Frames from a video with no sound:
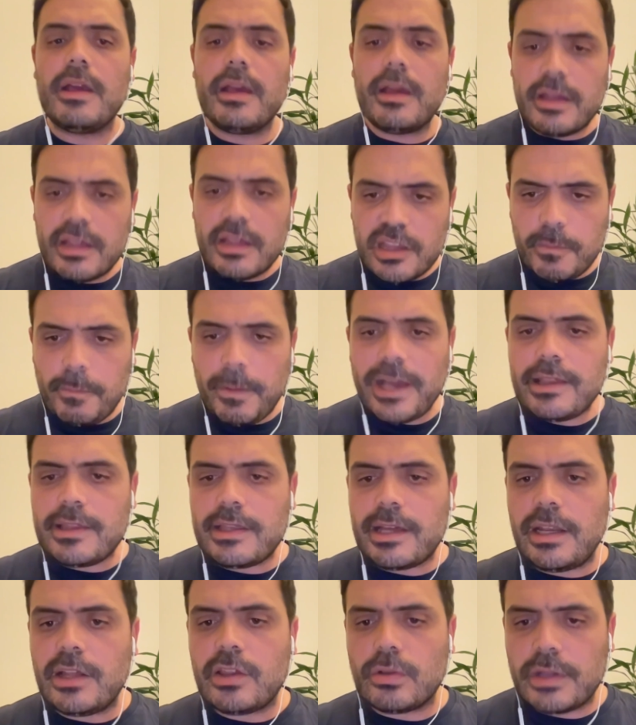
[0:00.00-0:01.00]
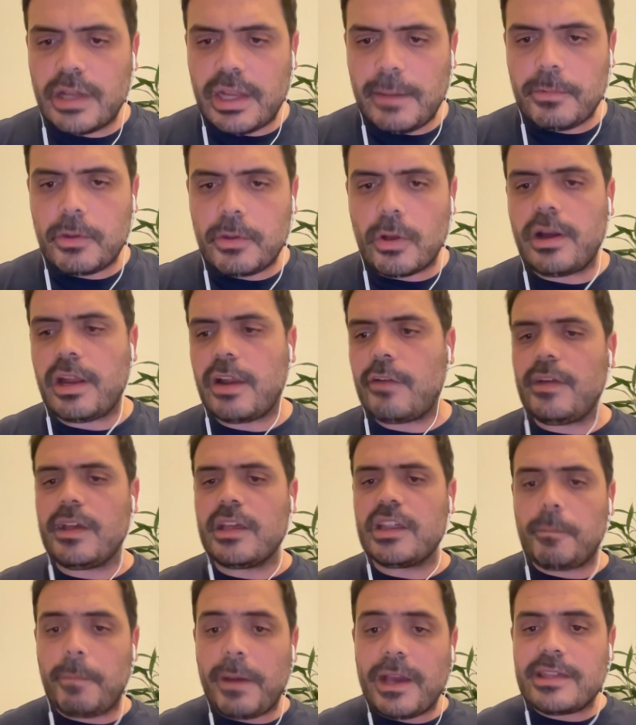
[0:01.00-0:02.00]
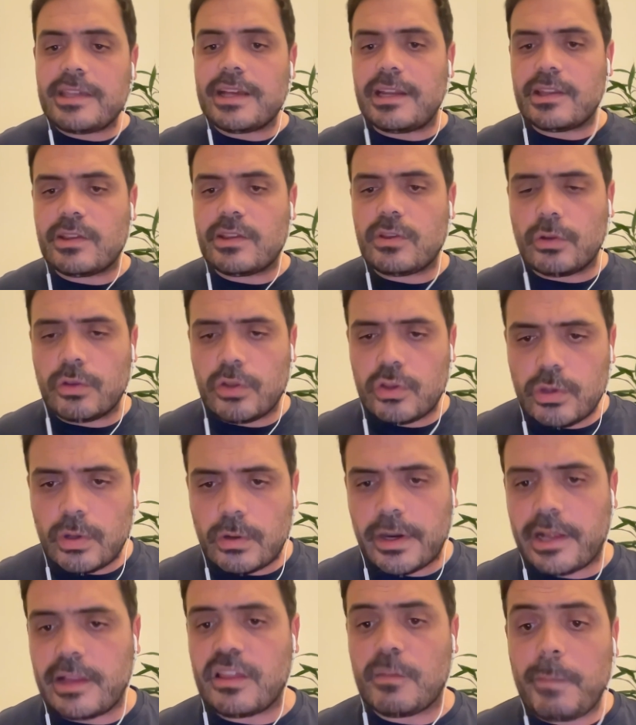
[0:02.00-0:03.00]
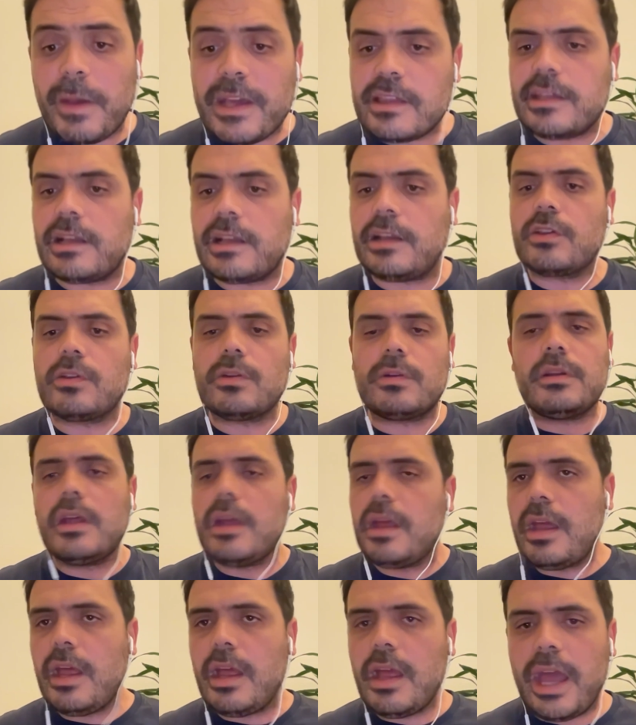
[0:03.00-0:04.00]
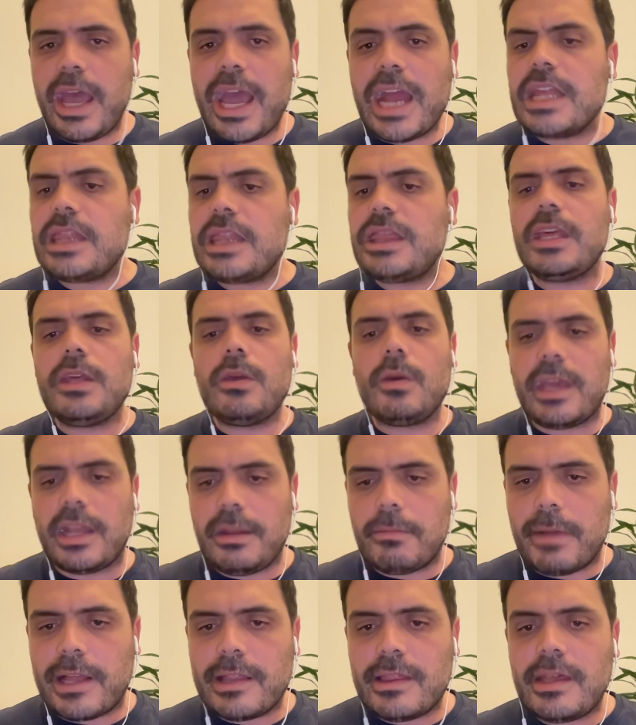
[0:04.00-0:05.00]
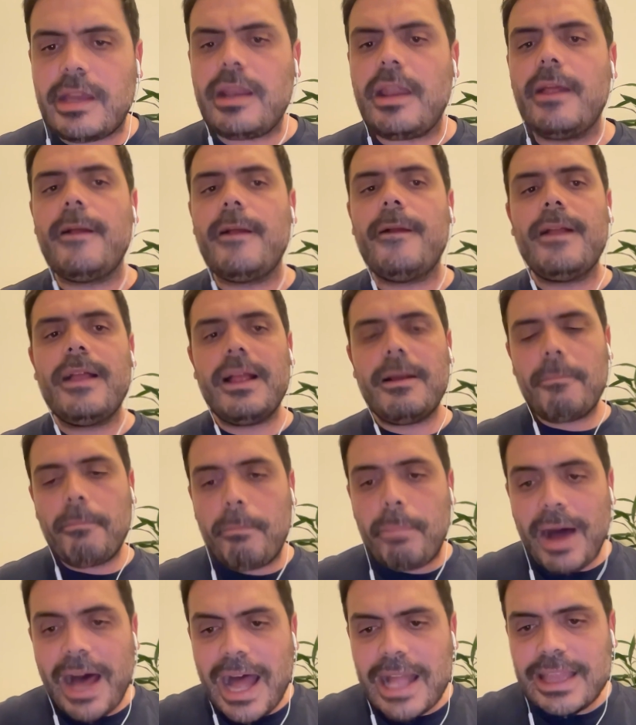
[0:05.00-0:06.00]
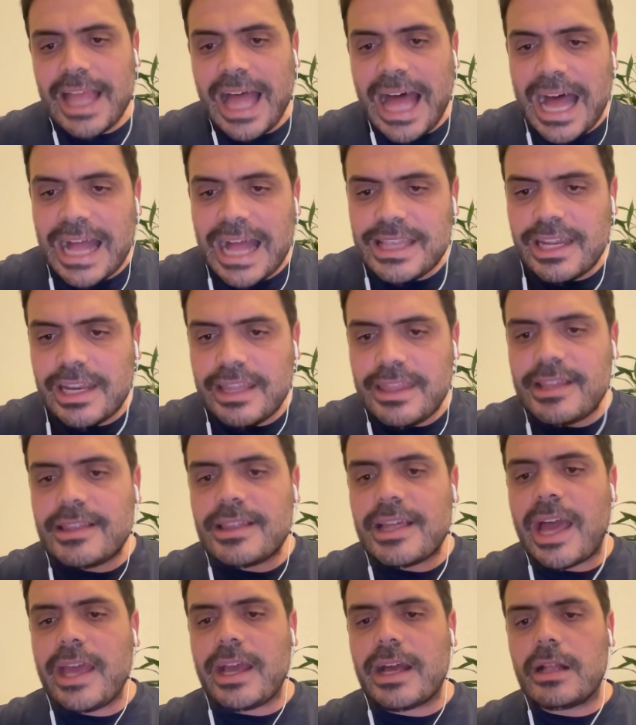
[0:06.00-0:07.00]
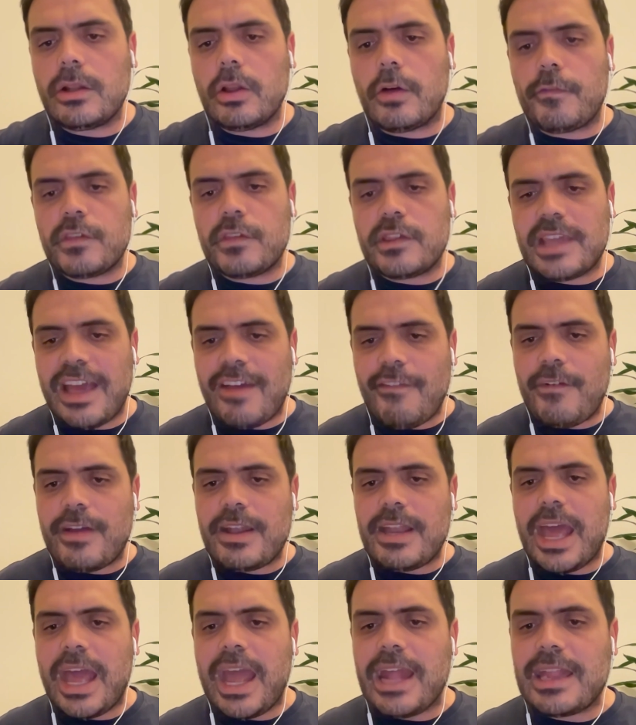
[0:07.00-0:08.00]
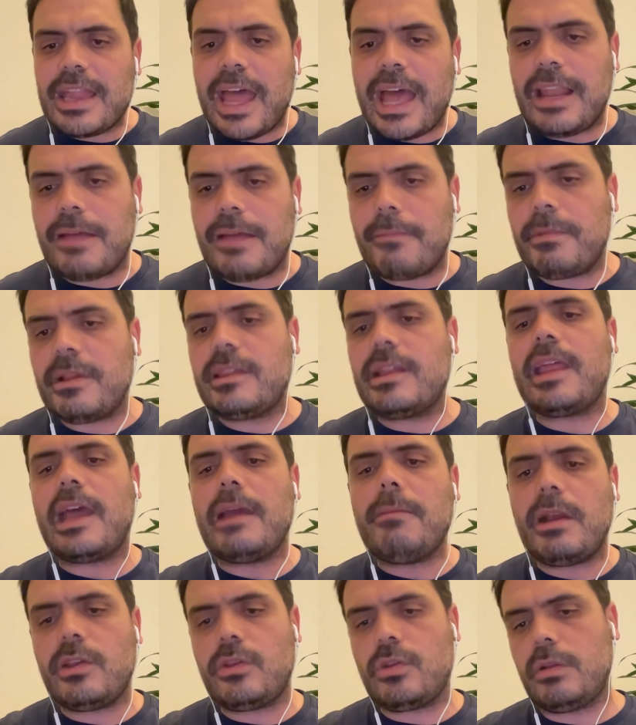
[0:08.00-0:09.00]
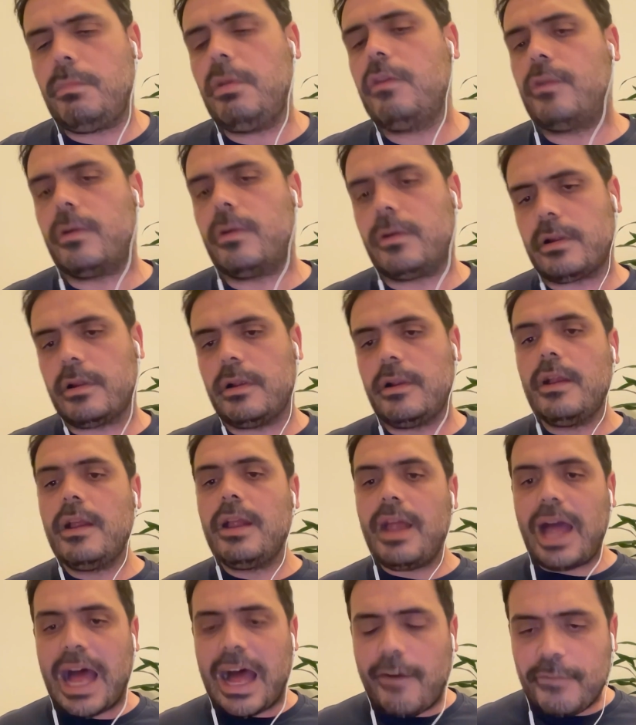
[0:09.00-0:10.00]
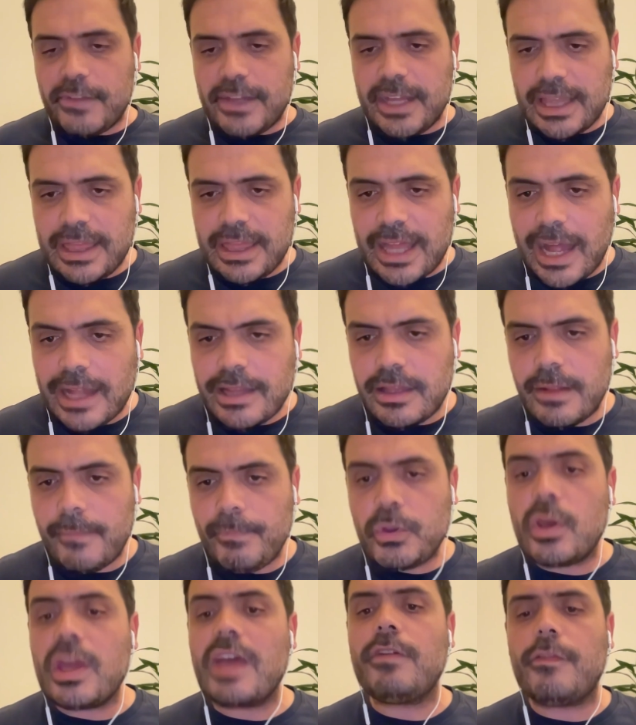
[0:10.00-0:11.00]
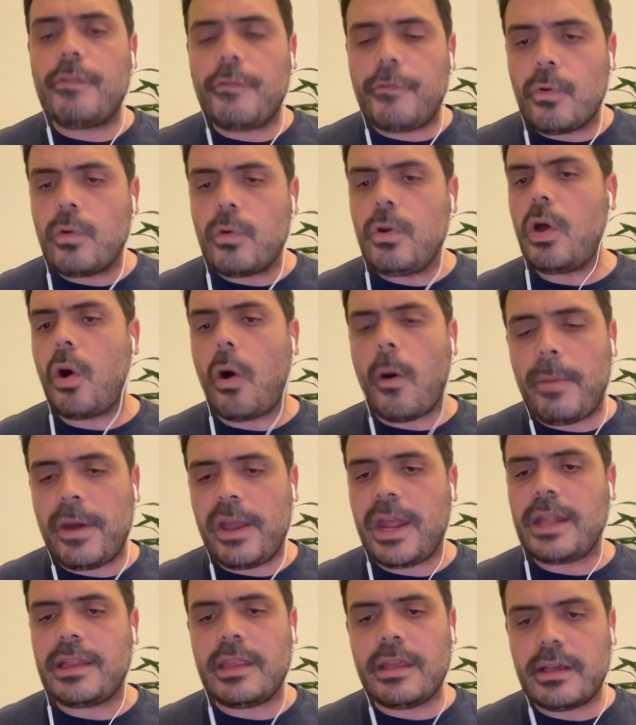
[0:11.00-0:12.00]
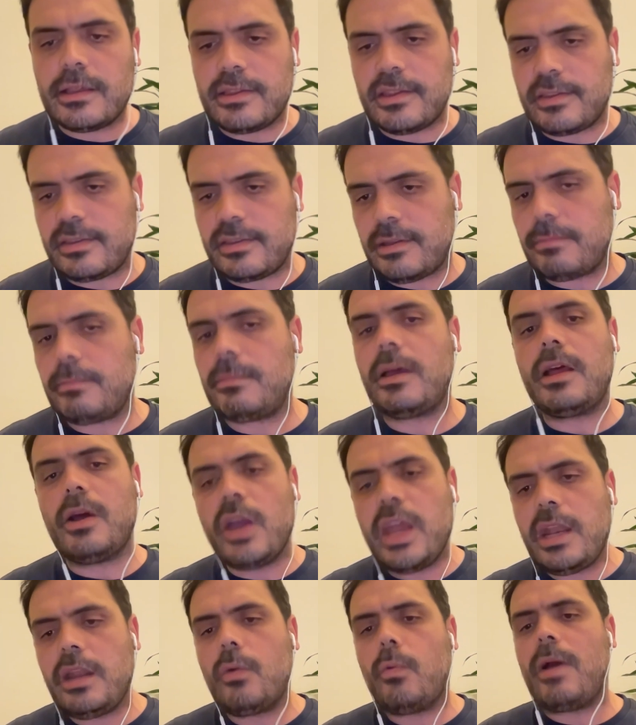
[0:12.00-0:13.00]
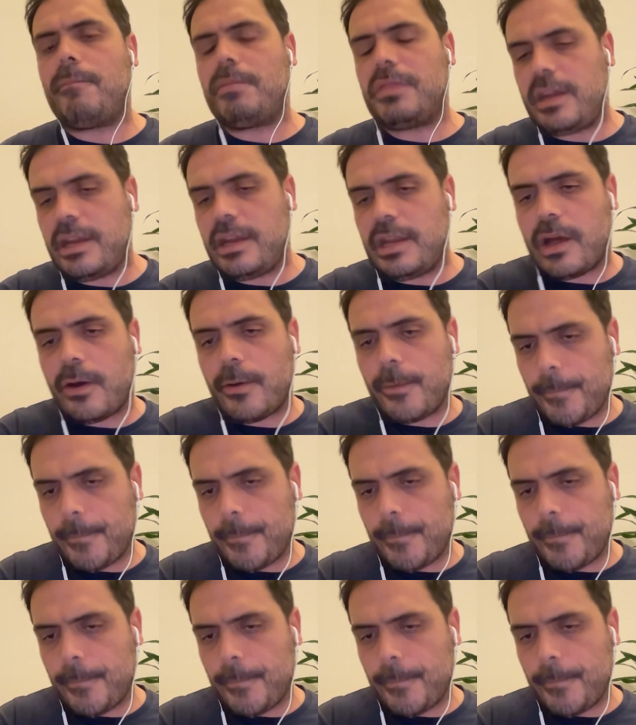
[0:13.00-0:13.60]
specialists on cryptography, specialists on storage, specialists on anything you can imagine, but under this cycle of 7, 8 elements that I mentioned before. After that, you have a full operating system in Web3 now.